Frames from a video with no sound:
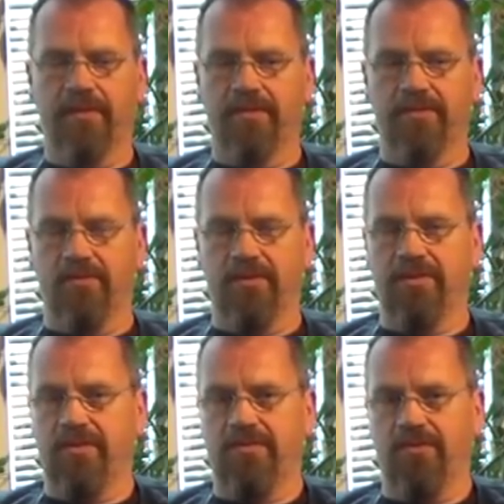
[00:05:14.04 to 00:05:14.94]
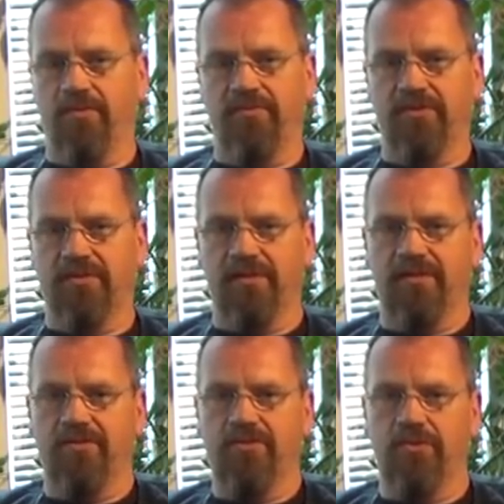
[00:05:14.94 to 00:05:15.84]
So this is obviously
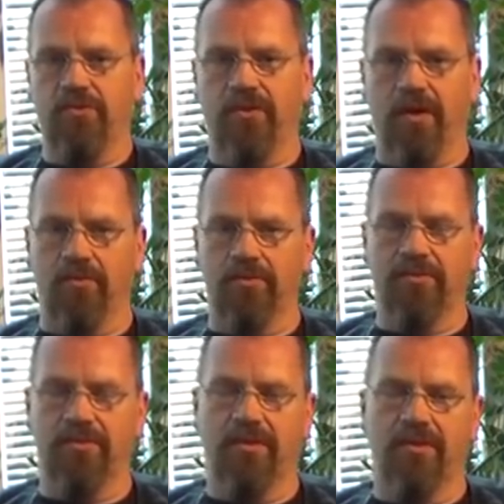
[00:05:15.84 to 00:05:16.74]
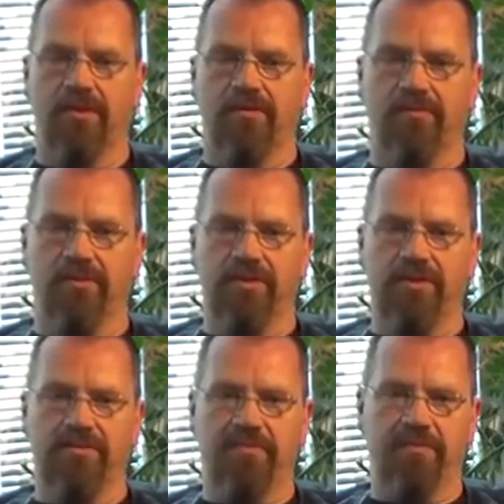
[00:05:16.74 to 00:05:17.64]
the new route for
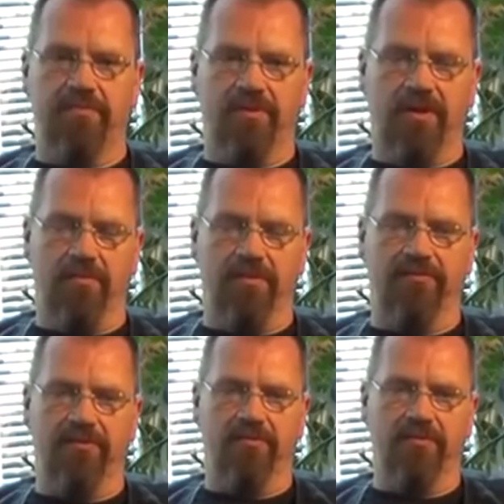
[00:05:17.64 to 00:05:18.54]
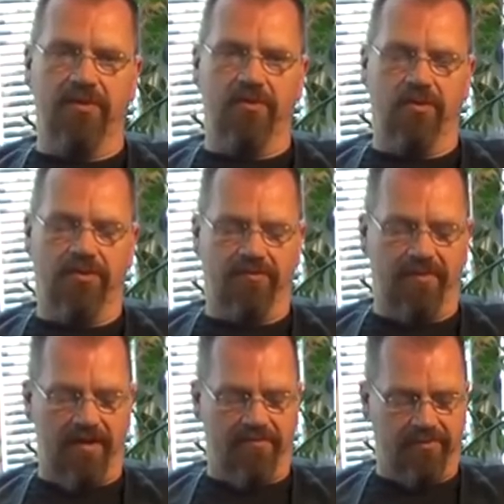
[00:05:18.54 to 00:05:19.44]
these people coming from the north of
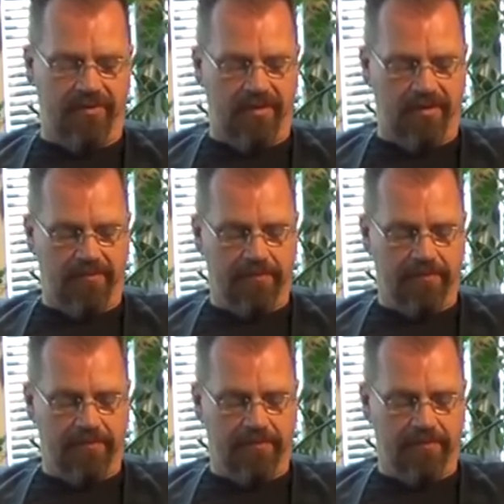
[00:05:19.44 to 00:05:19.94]
Africa.